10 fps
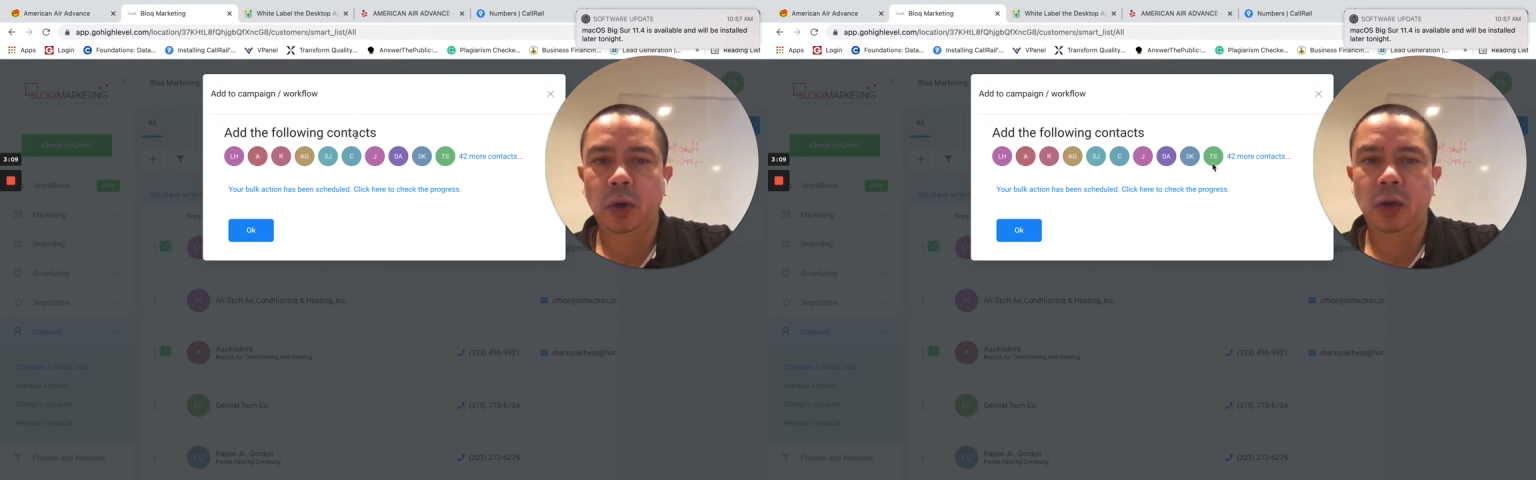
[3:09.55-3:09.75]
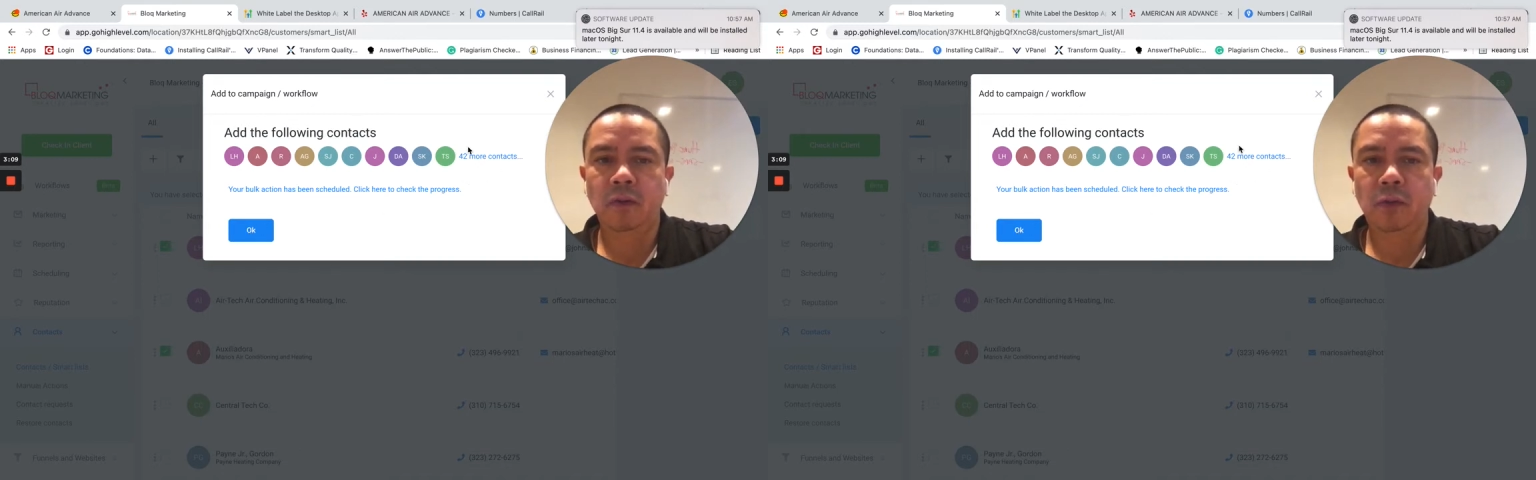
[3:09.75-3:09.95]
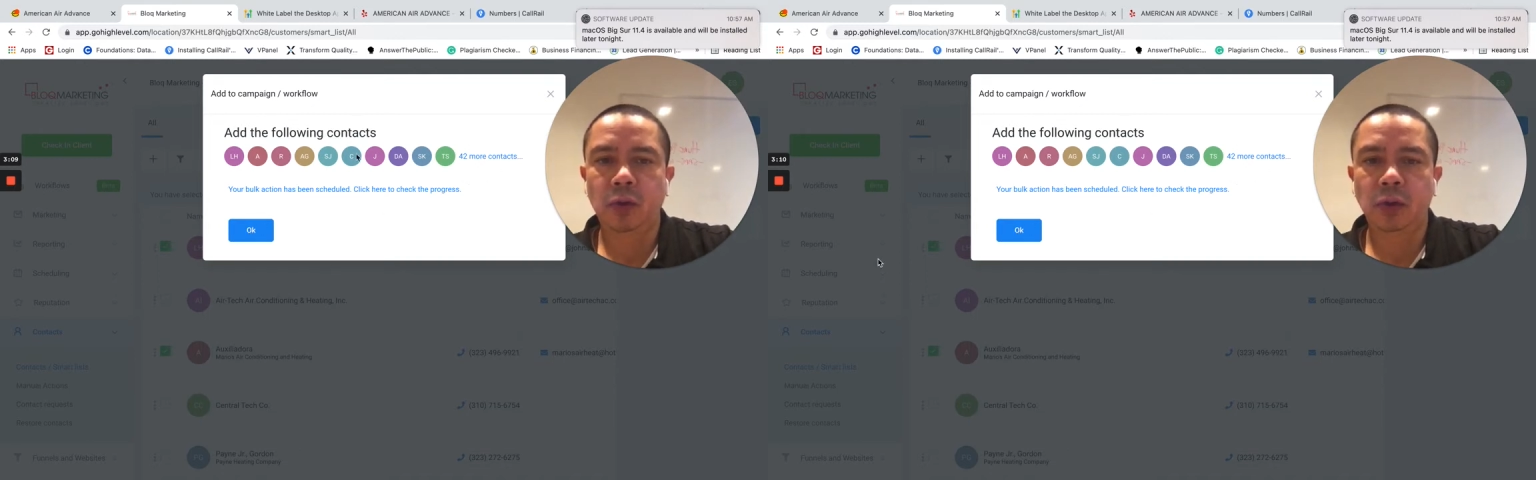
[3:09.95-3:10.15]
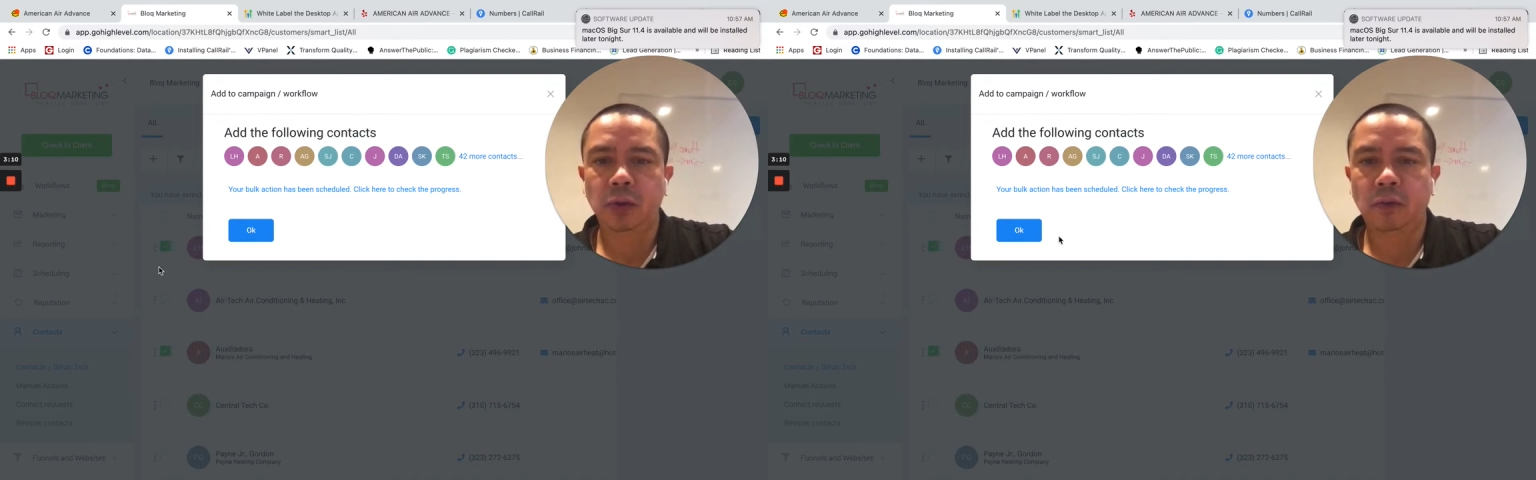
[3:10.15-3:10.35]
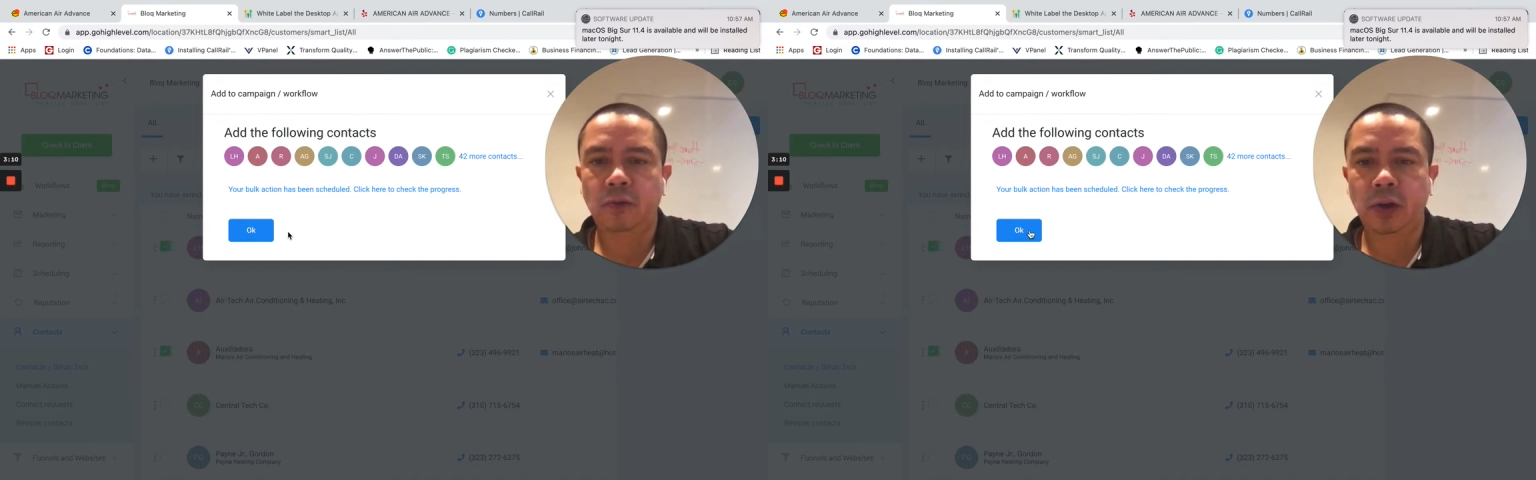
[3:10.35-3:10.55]
in 42
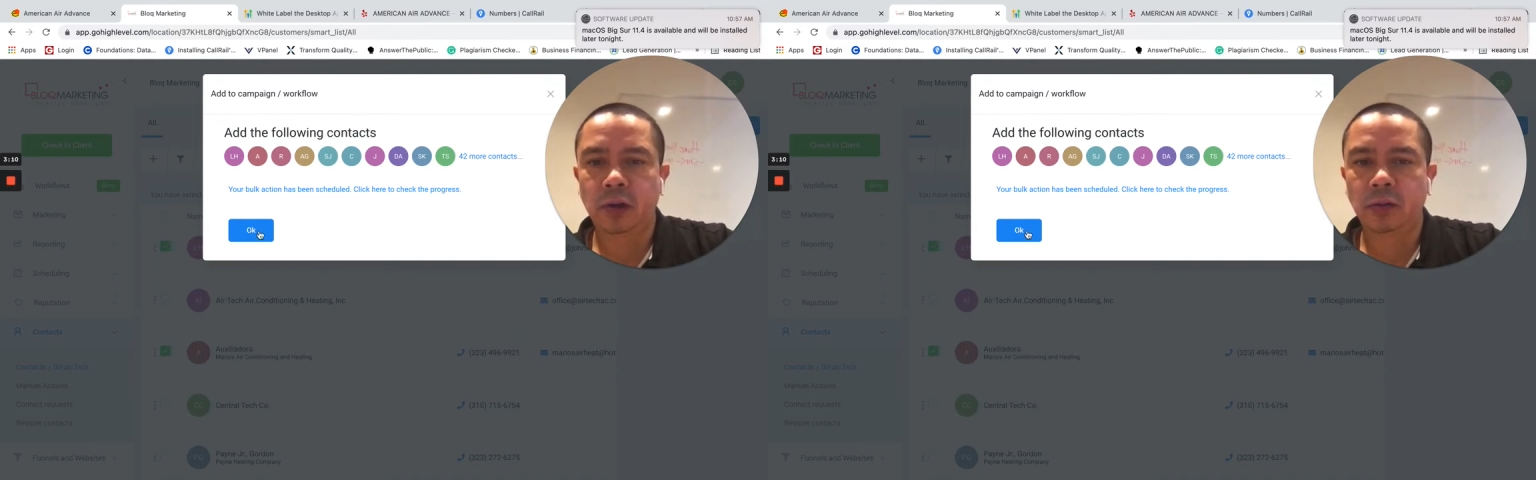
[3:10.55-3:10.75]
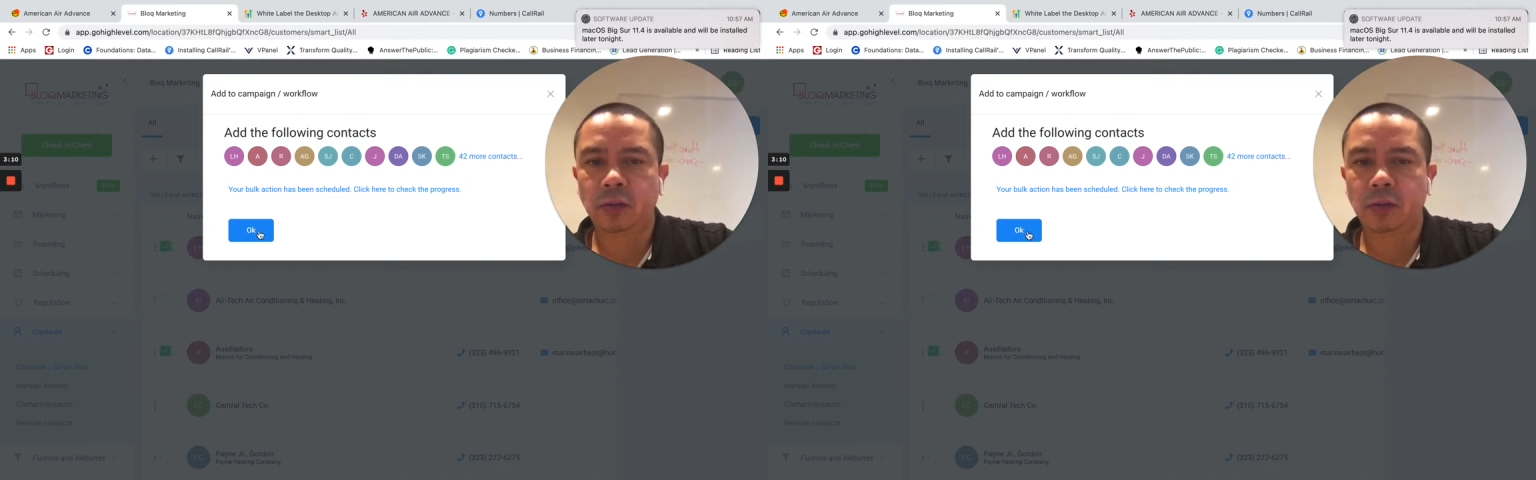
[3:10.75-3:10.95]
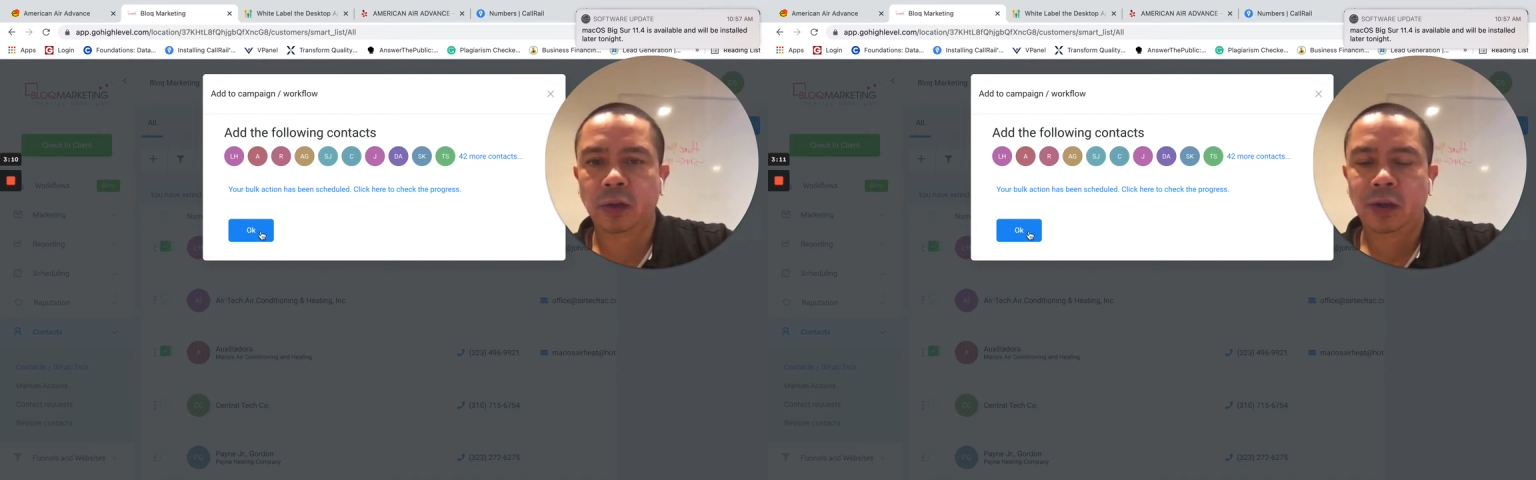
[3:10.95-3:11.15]
files.